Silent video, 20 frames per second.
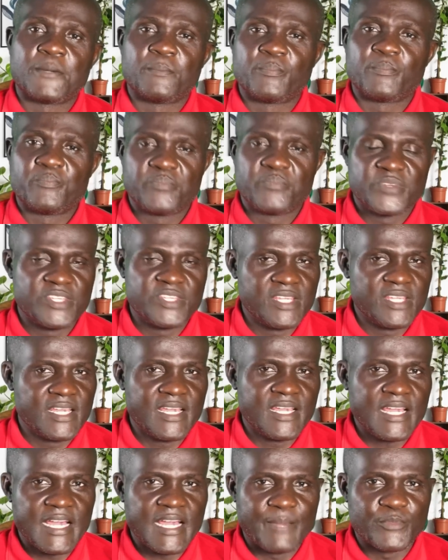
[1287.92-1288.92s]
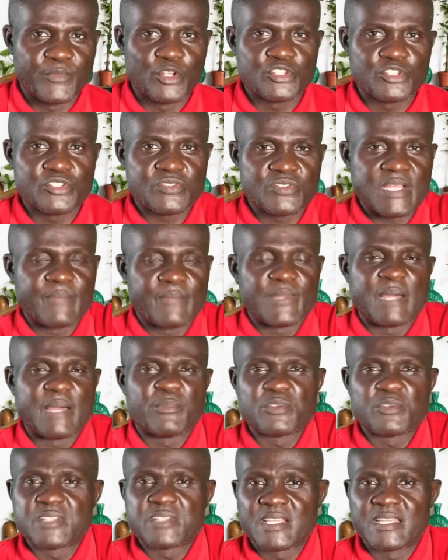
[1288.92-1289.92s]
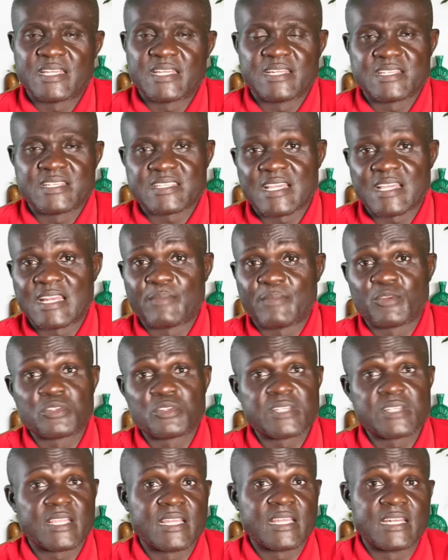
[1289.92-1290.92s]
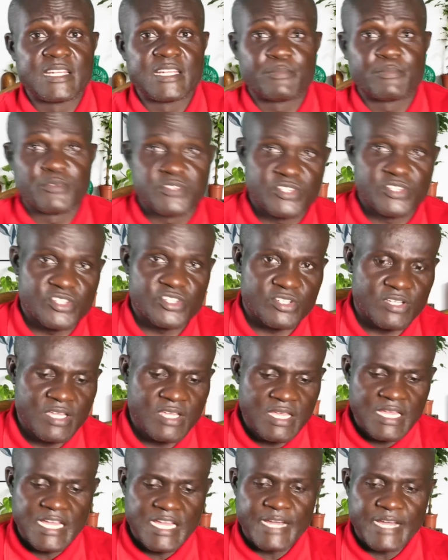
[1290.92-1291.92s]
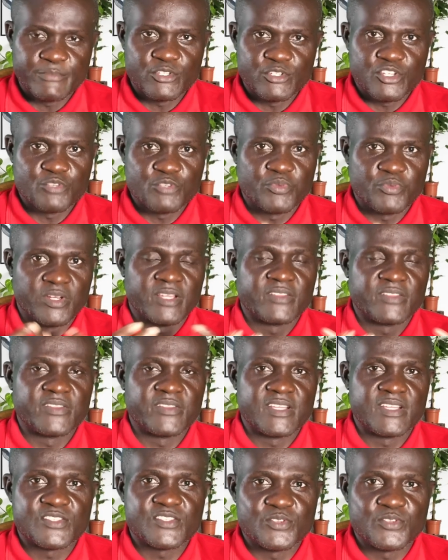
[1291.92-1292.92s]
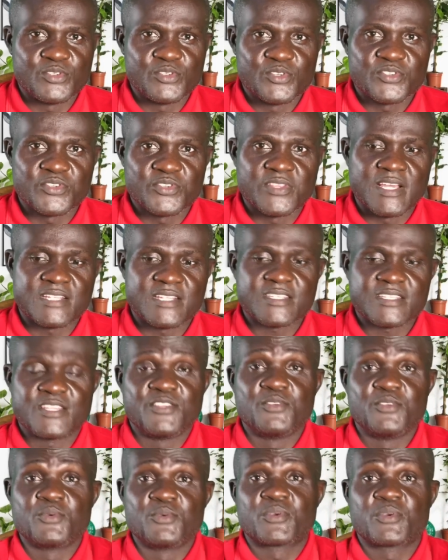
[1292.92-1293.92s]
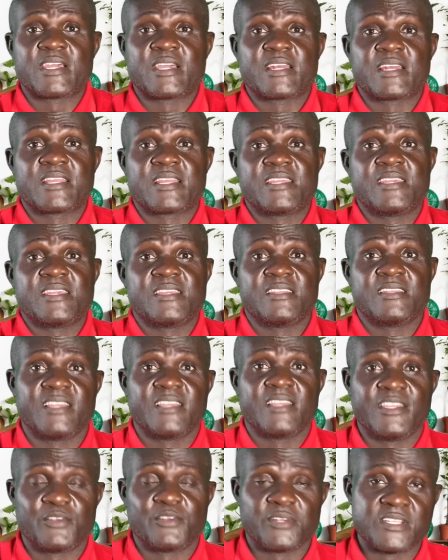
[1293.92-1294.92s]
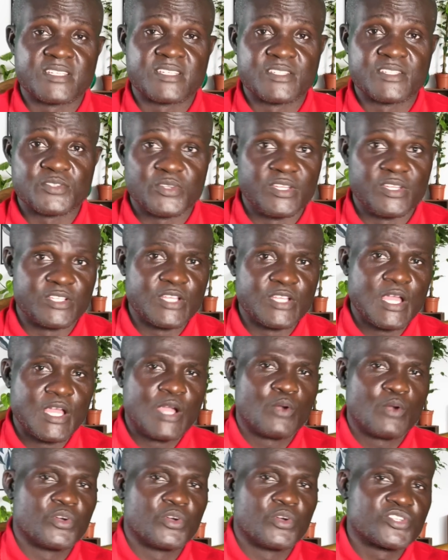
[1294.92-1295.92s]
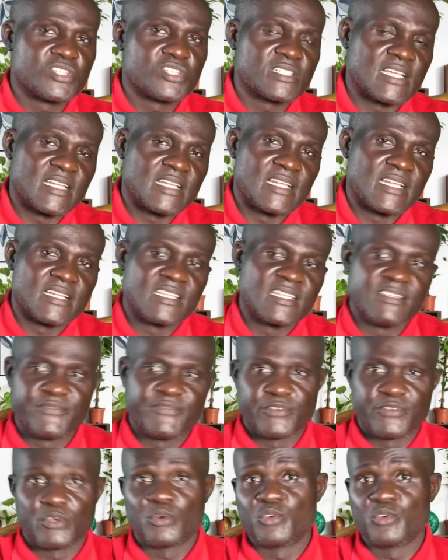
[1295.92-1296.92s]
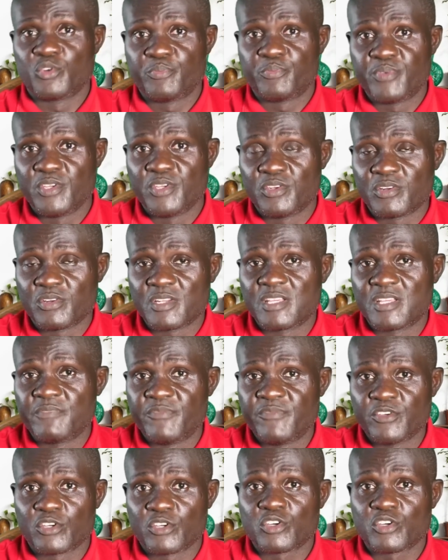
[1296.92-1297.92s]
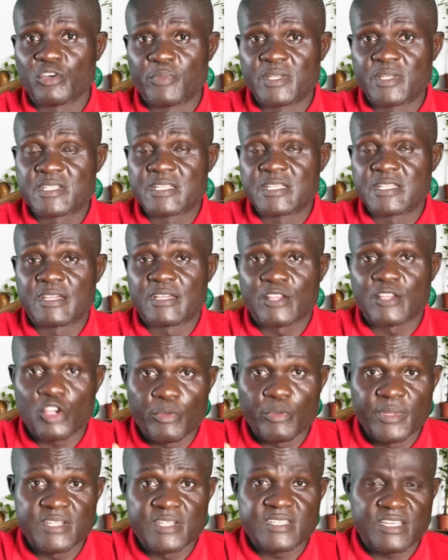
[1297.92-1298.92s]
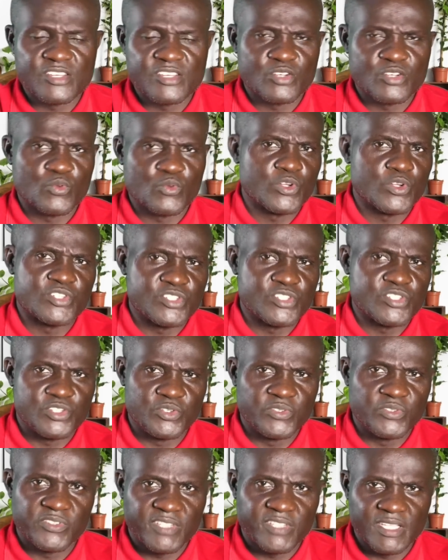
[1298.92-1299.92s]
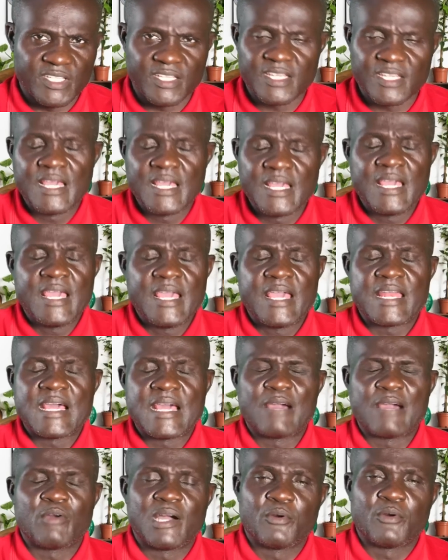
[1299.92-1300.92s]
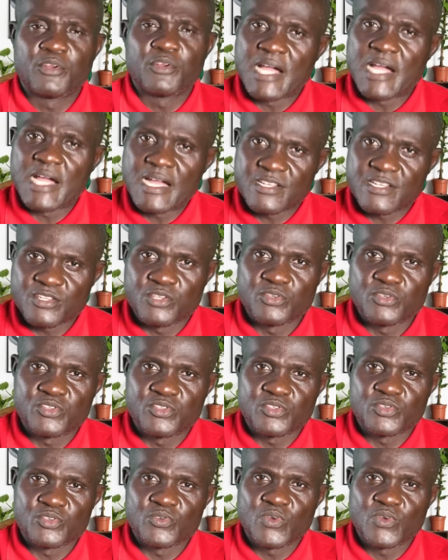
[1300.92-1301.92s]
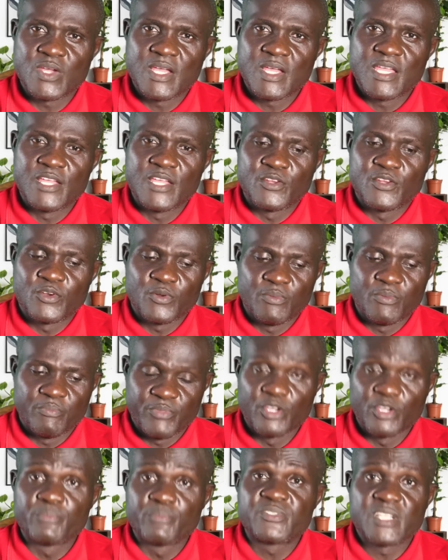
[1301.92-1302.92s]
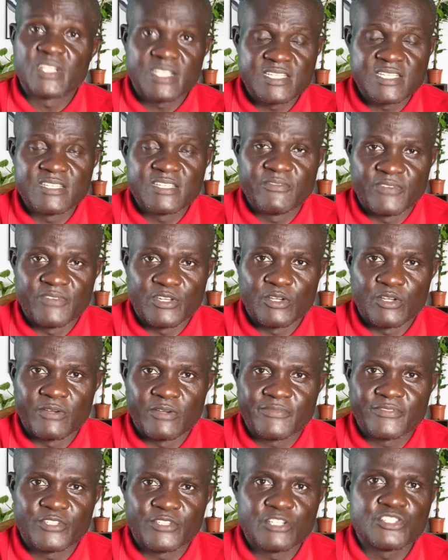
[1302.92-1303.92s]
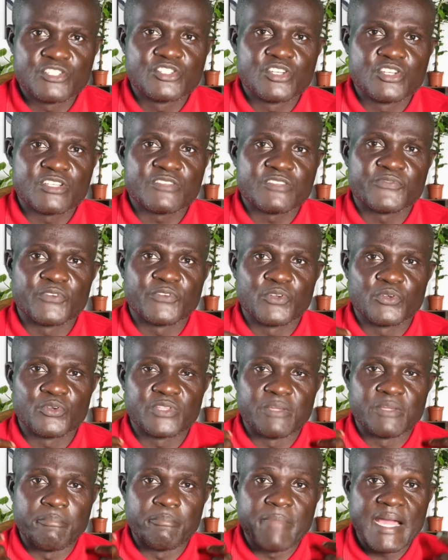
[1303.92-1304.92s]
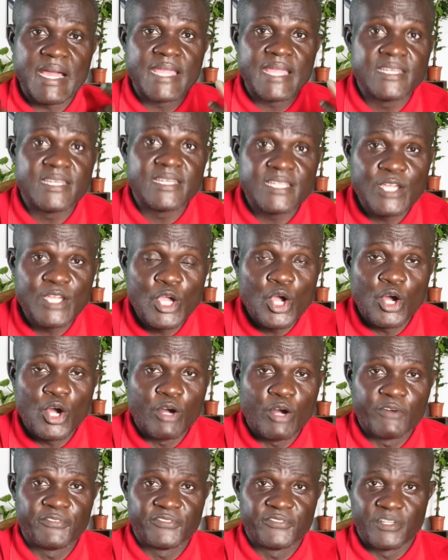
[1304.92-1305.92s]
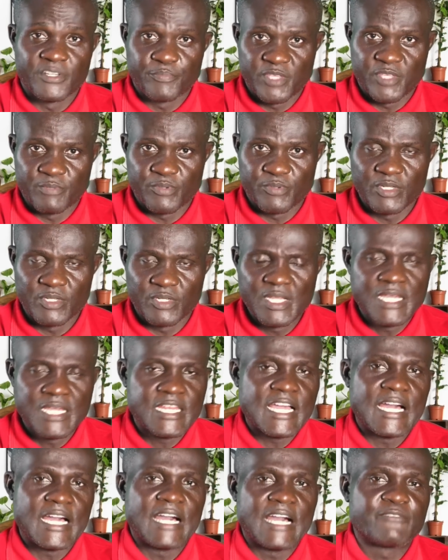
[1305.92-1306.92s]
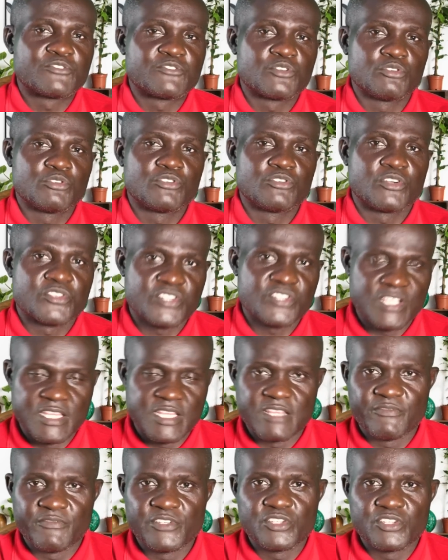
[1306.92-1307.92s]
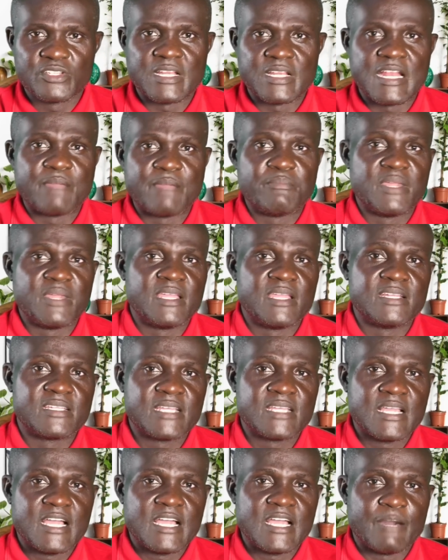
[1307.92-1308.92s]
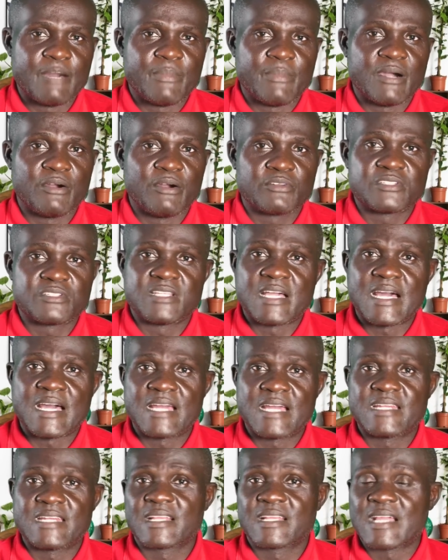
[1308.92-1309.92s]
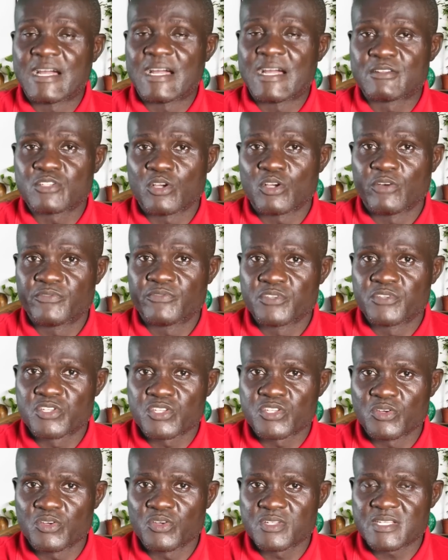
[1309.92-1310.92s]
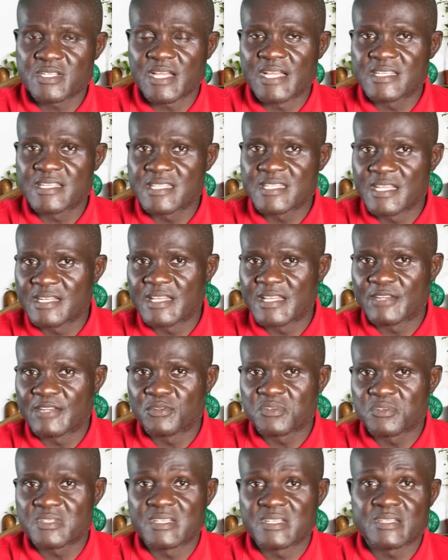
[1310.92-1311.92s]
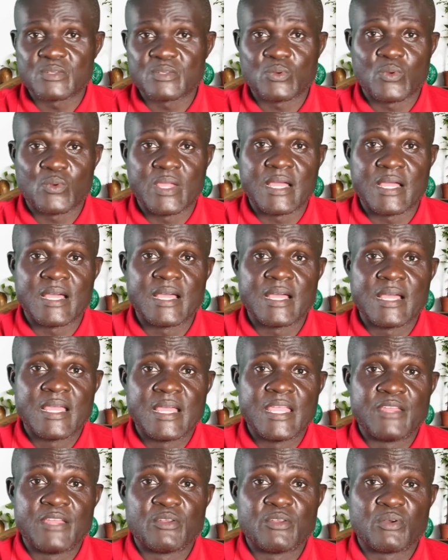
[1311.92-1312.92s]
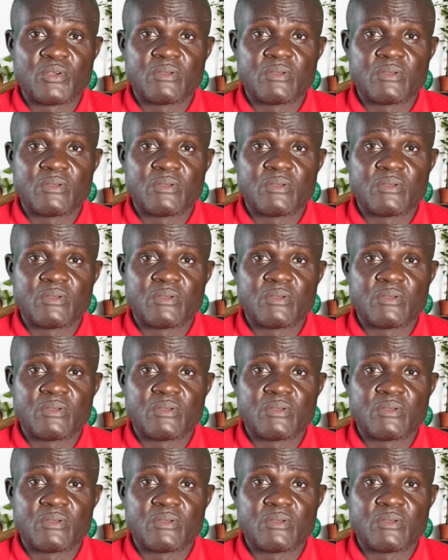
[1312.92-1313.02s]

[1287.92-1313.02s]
here I'm not taking any side. I'm not taking any position. I'm just bringing this to you so that you can listen to it, watch it, and then give your own opinion. Give your comment in the comment section. What do you think? And I want to ask you to, you know, be objective enough. Don't just follow the mind of the people. Now, I've told us in the video that I made about the handing out of the swords, I said that those things were, you know,